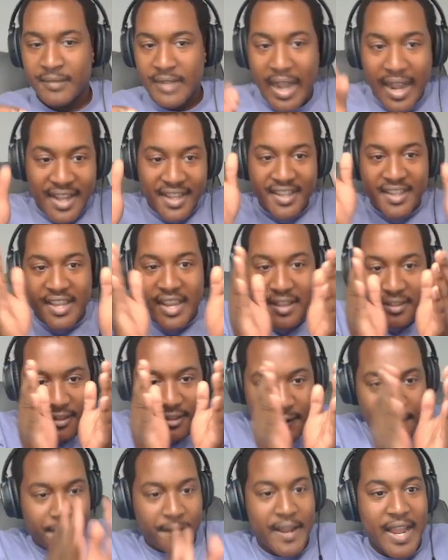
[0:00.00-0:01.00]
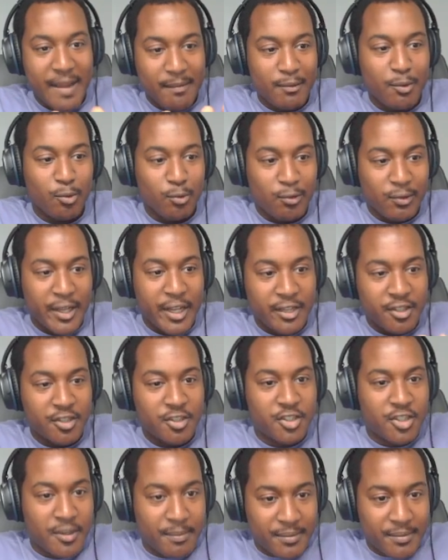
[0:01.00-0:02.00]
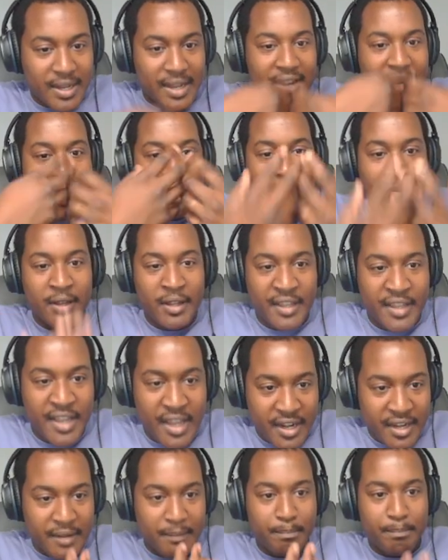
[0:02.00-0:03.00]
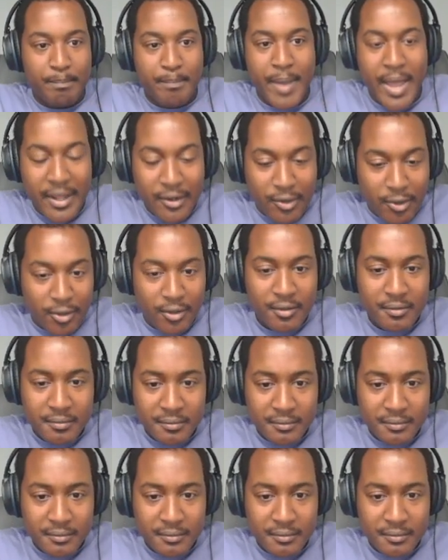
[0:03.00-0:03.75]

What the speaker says: I get the family relationship dynamic getting better.